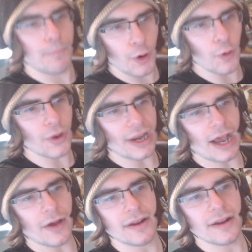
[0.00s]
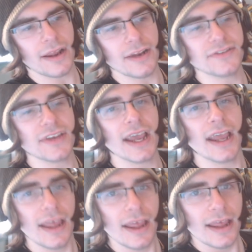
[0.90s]
pull one out and you
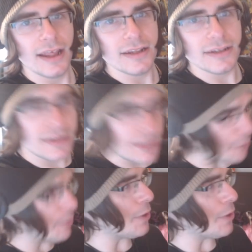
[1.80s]
say, tell me